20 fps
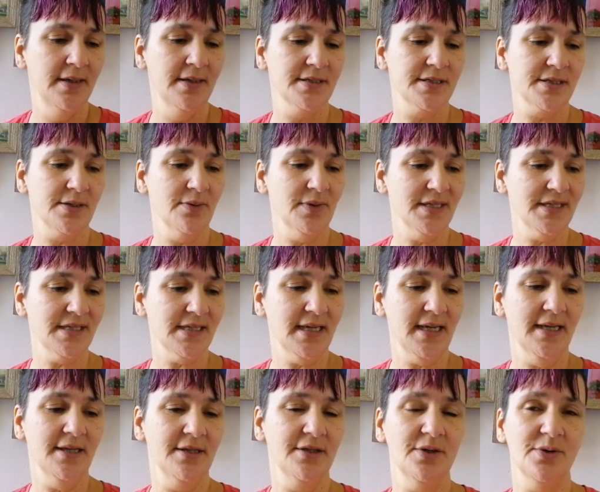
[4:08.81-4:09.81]
So once
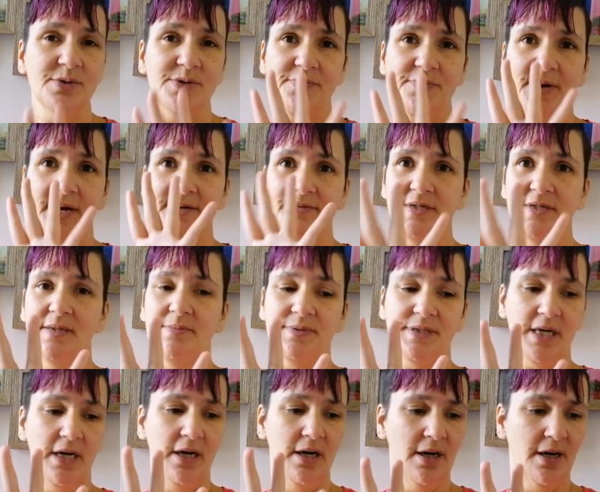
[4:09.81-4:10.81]
again, those 5
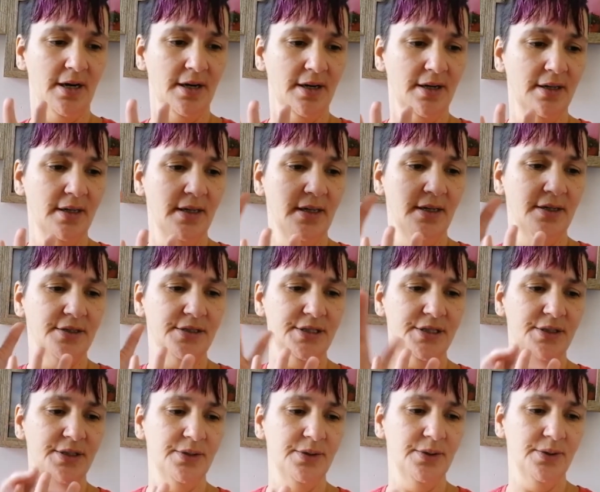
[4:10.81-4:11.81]
tips are
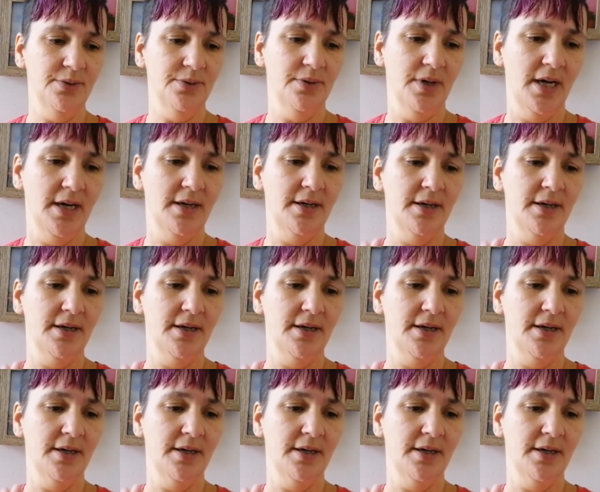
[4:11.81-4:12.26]
to